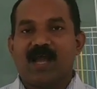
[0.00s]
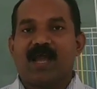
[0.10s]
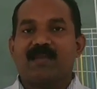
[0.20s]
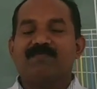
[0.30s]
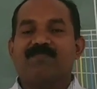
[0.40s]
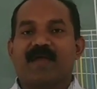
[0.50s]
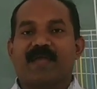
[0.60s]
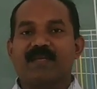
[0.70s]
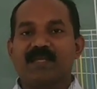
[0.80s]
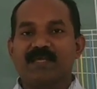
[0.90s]
and
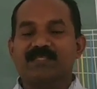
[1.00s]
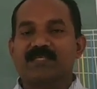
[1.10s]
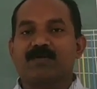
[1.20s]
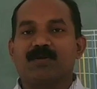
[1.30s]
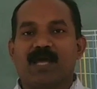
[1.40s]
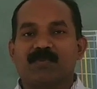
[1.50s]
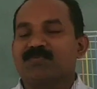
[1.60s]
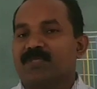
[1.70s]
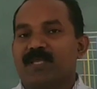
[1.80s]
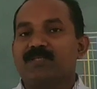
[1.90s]
finally it
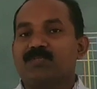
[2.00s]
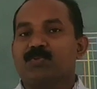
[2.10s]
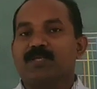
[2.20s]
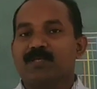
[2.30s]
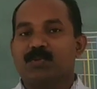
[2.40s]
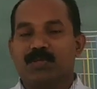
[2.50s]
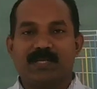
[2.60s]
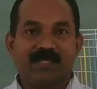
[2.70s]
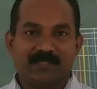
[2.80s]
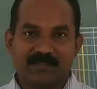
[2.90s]
collapses into the
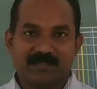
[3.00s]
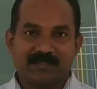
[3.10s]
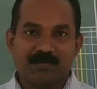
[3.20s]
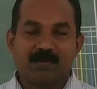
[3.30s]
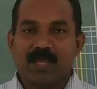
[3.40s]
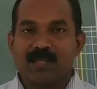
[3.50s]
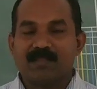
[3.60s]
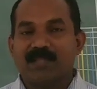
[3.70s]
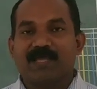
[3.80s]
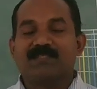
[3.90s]
nucleus.
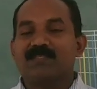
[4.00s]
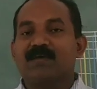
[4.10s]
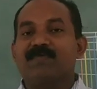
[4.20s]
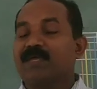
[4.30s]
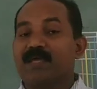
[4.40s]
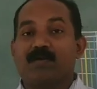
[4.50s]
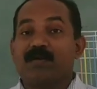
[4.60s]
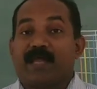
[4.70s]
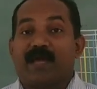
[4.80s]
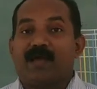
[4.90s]
Okay, that's we
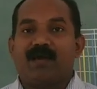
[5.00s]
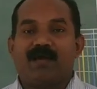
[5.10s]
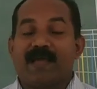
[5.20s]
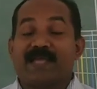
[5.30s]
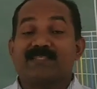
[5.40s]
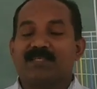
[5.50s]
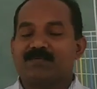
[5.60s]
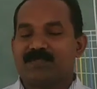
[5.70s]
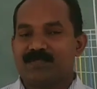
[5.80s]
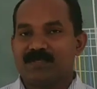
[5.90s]
cannot
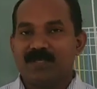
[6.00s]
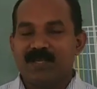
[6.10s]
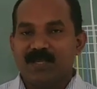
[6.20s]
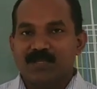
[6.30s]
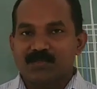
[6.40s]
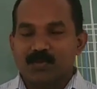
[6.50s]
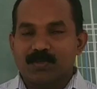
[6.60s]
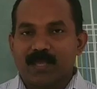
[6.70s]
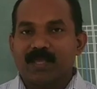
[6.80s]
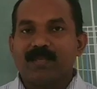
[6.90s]
accept.
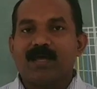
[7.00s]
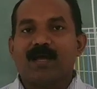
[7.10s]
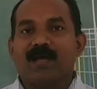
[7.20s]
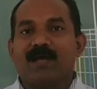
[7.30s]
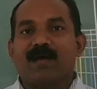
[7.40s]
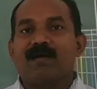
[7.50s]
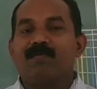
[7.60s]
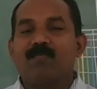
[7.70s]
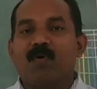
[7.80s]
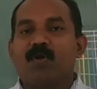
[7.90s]
So in
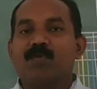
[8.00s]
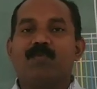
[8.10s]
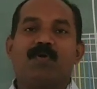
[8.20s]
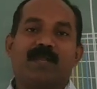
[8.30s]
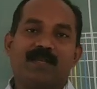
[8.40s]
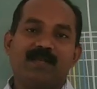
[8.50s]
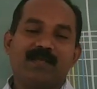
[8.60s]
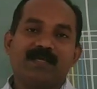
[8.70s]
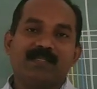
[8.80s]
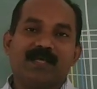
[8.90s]
Bohr model,
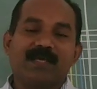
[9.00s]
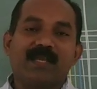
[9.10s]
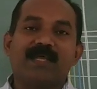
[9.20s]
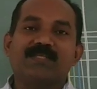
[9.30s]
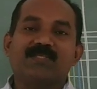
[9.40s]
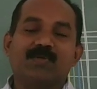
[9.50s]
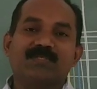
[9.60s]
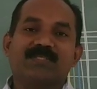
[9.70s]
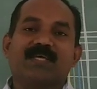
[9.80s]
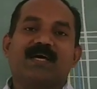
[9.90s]
the
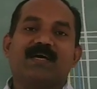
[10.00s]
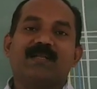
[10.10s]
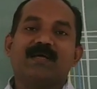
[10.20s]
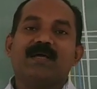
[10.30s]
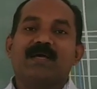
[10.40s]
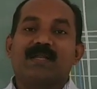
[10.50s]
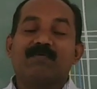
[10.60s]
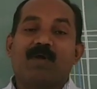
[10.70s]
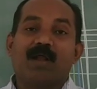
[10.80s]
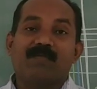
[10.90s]
electrons are
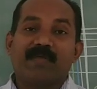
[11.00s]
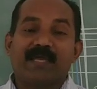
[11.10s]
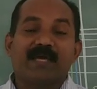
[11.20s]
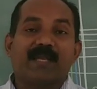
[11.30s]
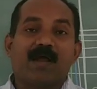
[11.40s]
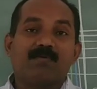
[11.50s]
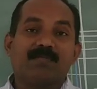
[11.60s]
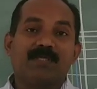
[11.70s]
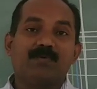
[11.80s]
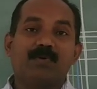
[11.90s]
revolving
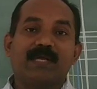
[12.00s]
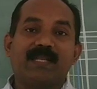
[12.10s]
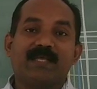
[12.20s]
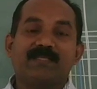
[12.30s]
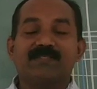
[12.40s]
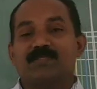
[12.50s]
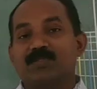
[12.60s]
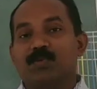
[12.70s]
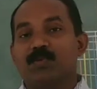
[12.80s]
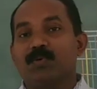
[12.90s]
around the nucleus
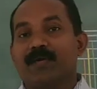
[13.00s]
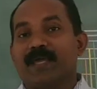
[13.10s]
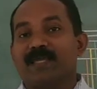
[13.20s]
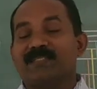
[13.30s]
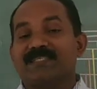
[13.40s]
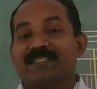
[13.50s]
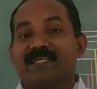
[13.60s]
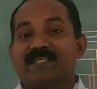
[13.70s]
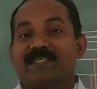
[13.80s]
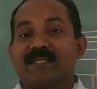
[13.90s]
through a
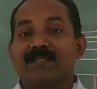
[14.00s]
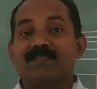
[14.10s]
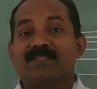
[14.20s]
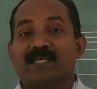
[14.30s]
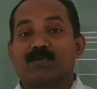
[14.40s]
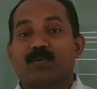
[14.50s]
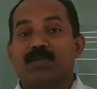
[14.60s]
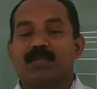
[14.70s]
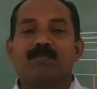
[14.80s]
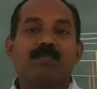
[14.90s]
certain
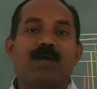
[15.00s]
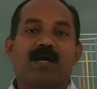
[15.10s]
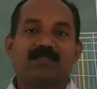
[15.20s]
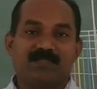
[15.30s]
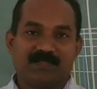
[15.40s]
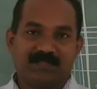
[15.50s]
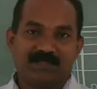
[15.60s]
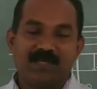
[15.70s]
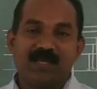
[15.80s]
circular paths,